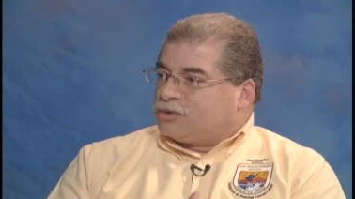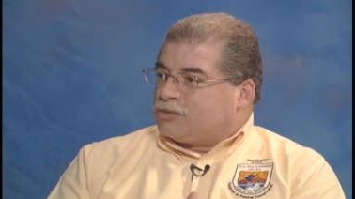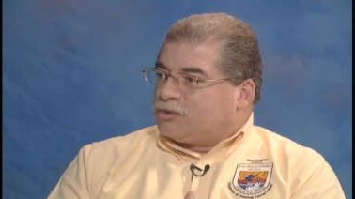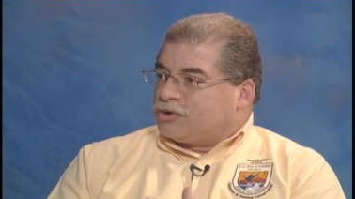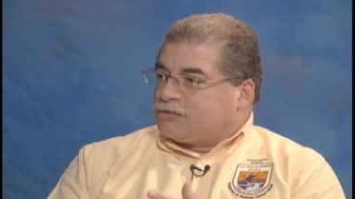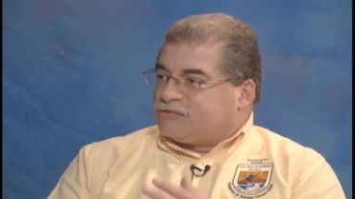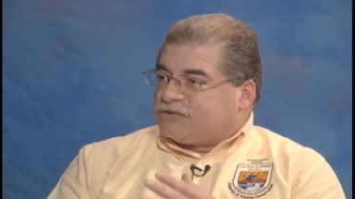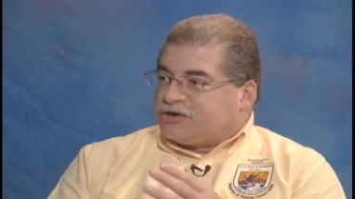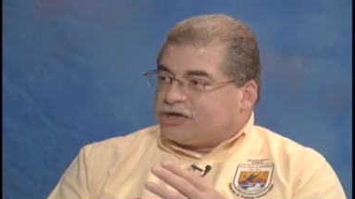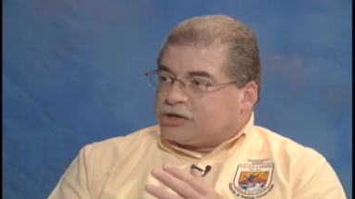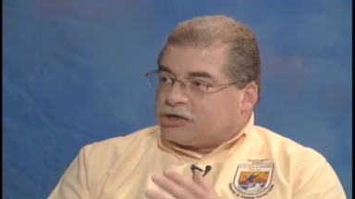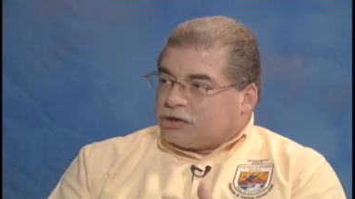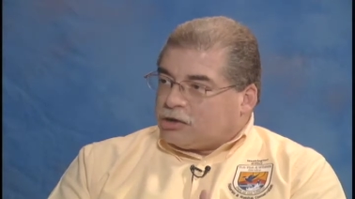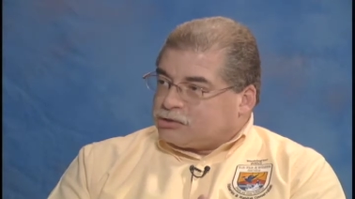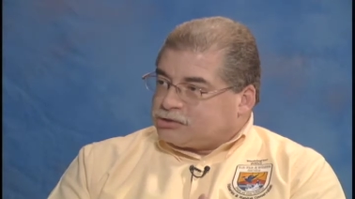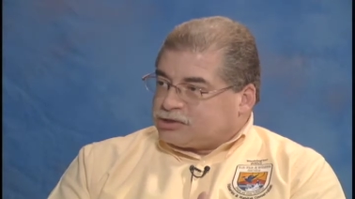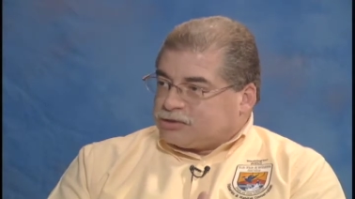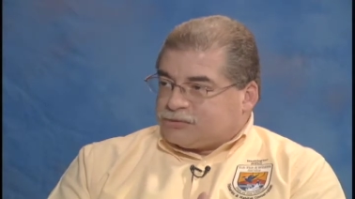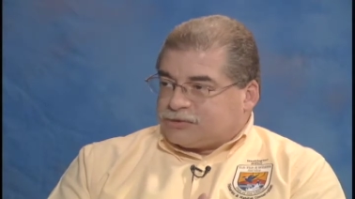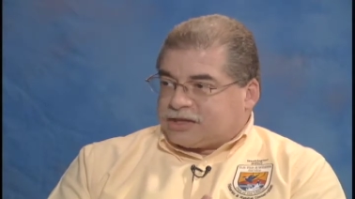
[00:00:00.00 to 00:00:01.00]
We work very
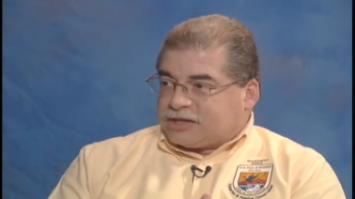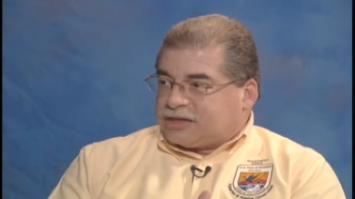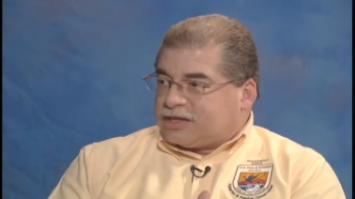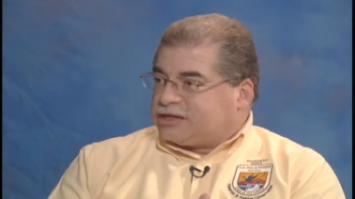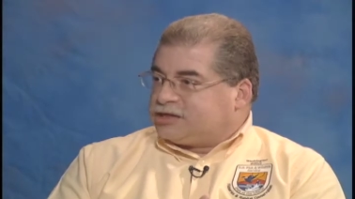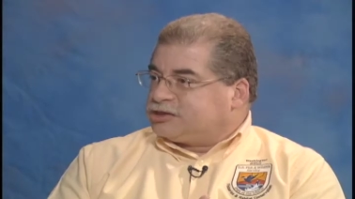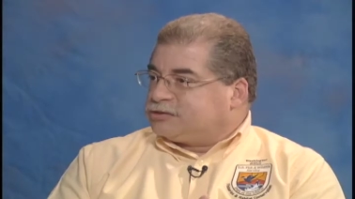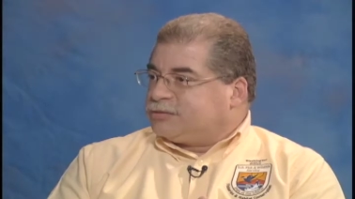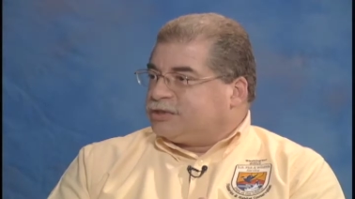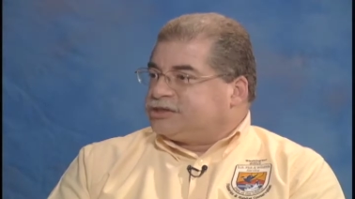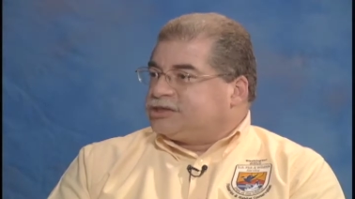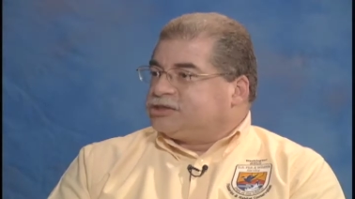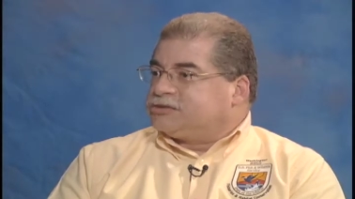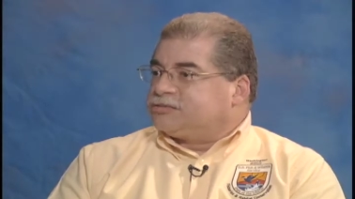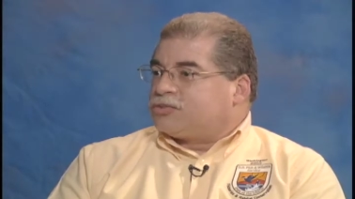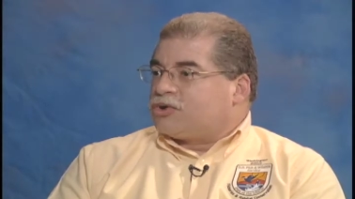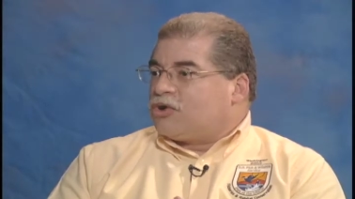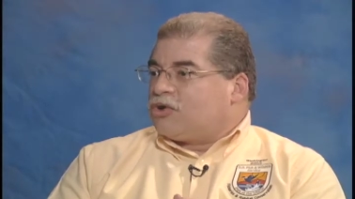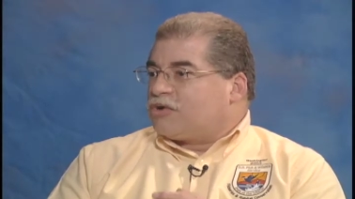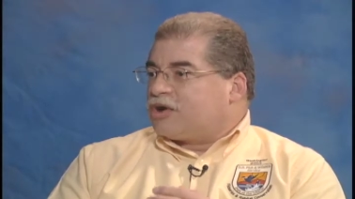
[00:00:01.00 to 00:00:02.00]
closely with the endangered
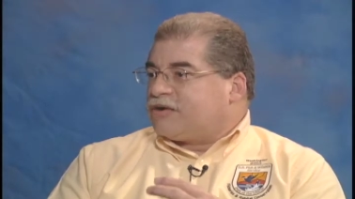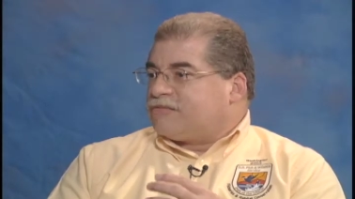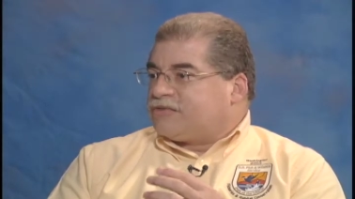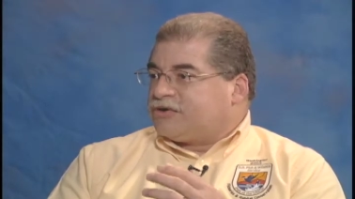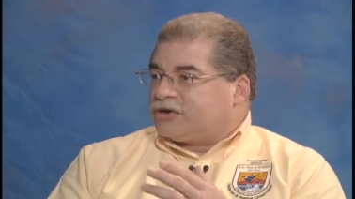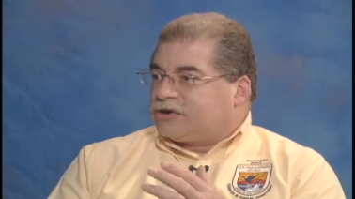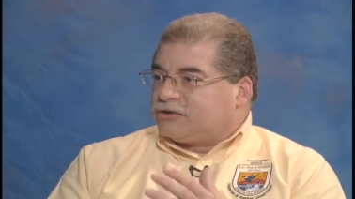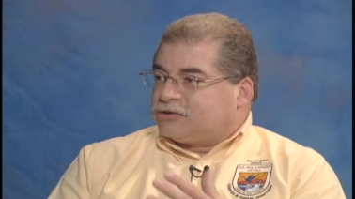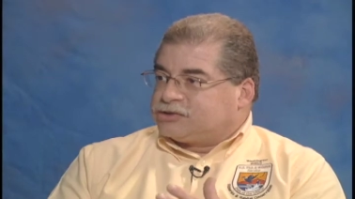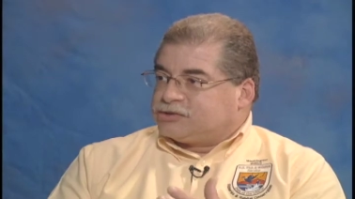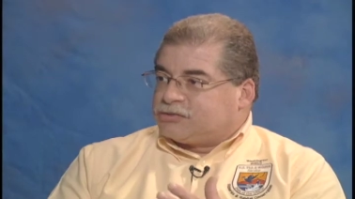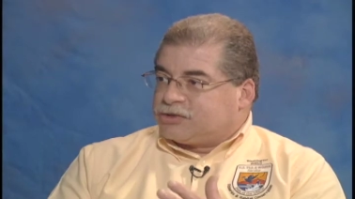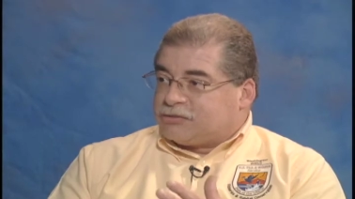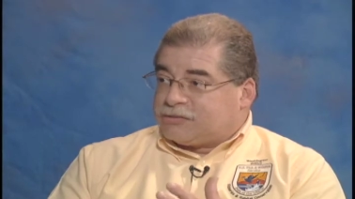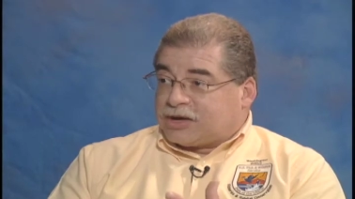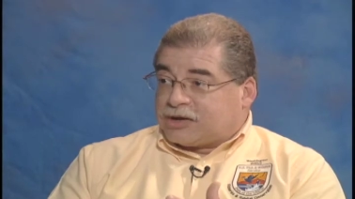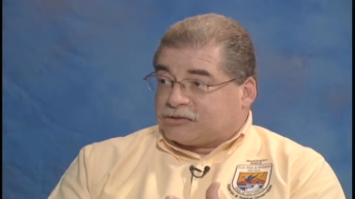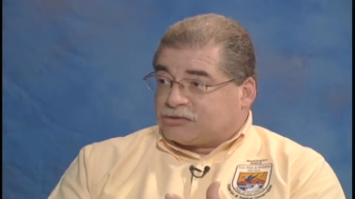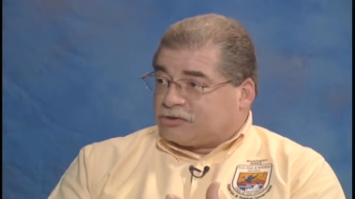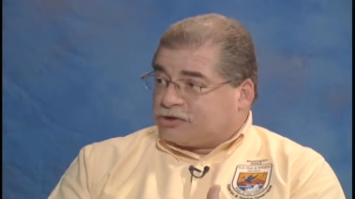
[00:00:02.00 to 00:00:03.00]
species program, very closely with
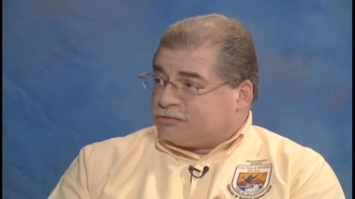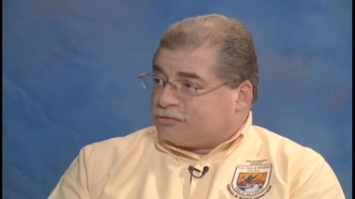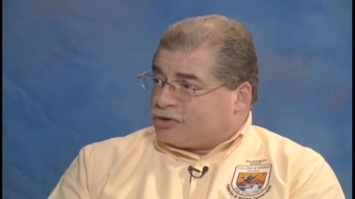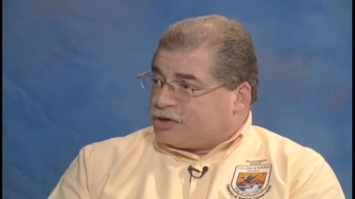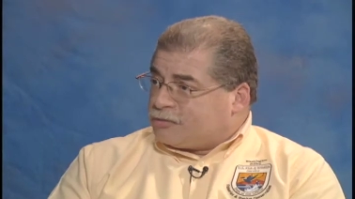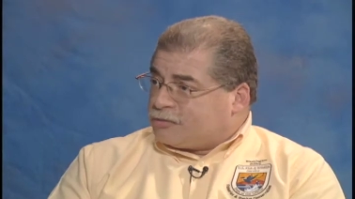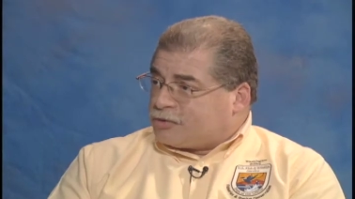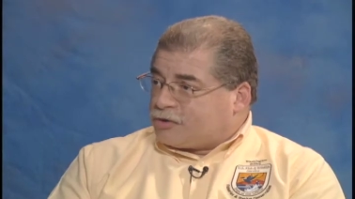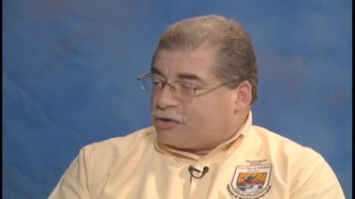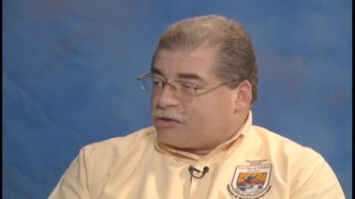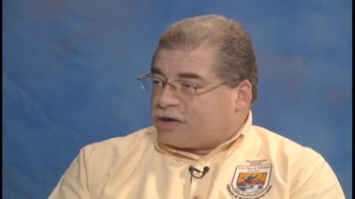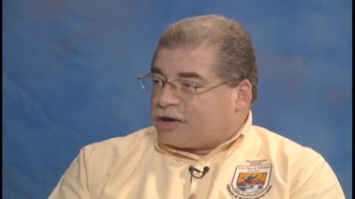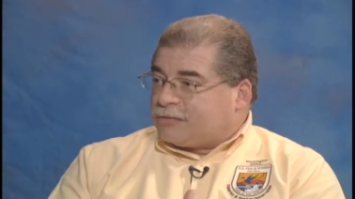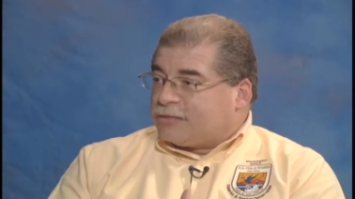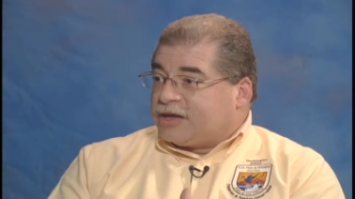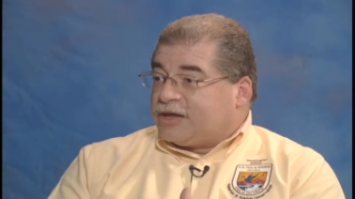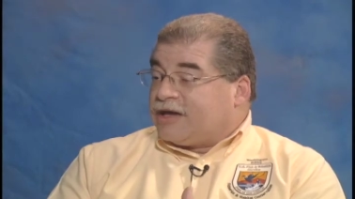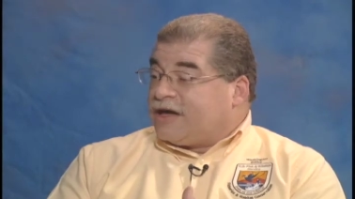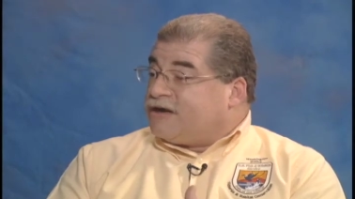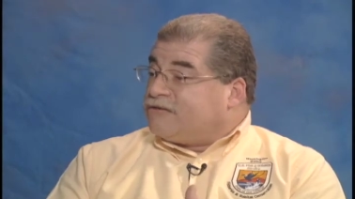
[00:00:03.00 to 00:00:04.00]
the migratory bird program,